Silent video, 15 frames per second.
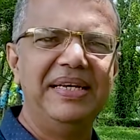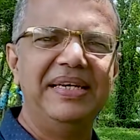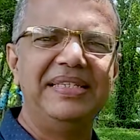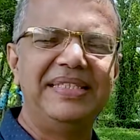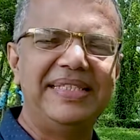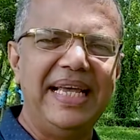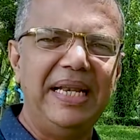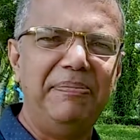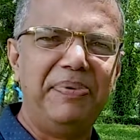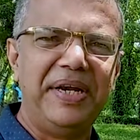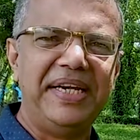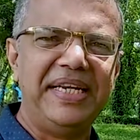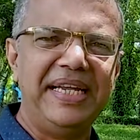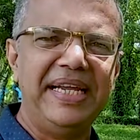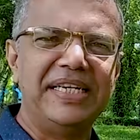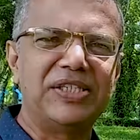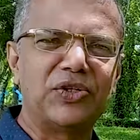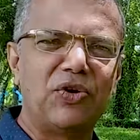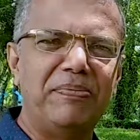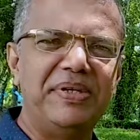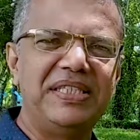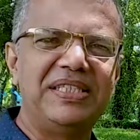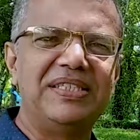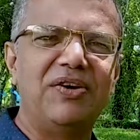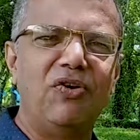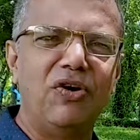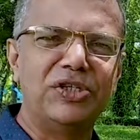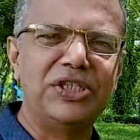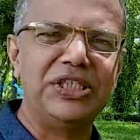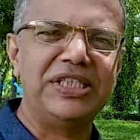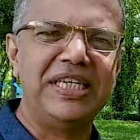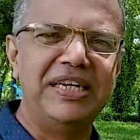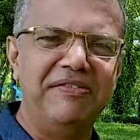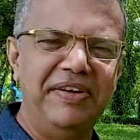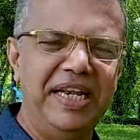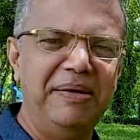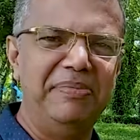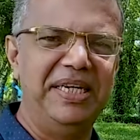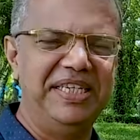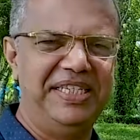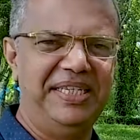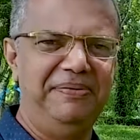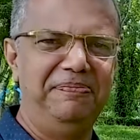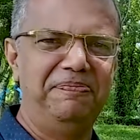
celebrating its robust oxygen availability.